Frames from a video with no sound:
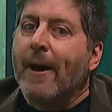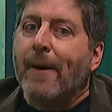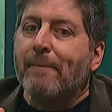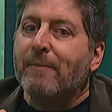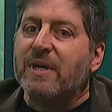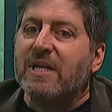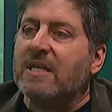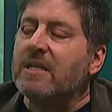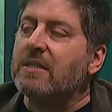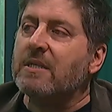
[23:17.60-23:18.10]

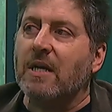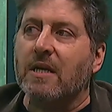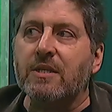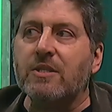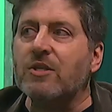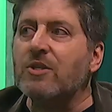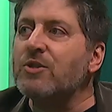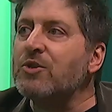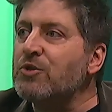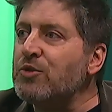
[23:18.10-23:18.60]
but it
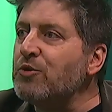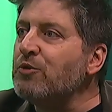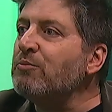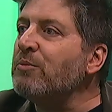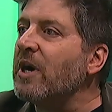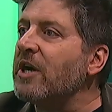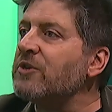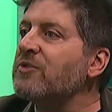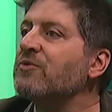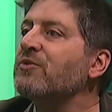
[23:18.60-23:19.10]
doesn't do
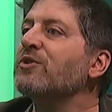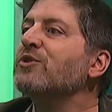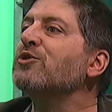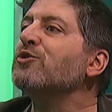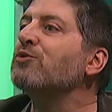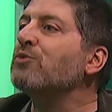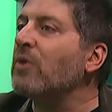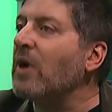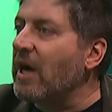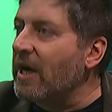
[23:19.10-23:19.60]
much for
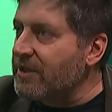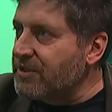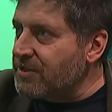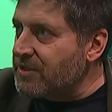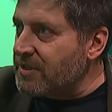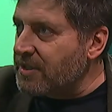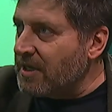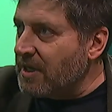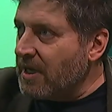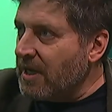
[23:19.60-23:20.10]

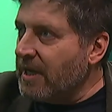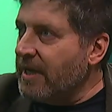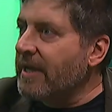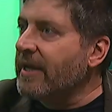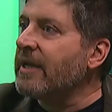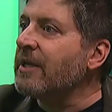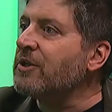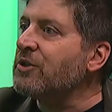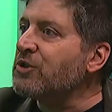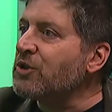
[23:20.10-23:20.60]
trust
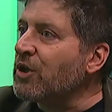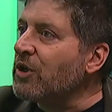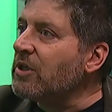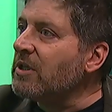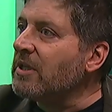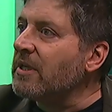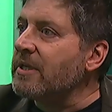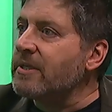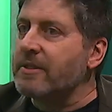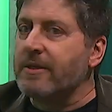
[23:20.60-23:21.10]
in
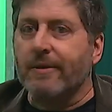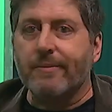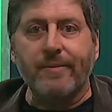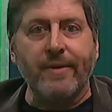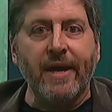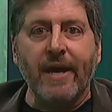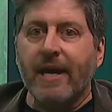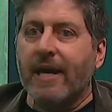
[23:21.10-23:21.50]
journalism.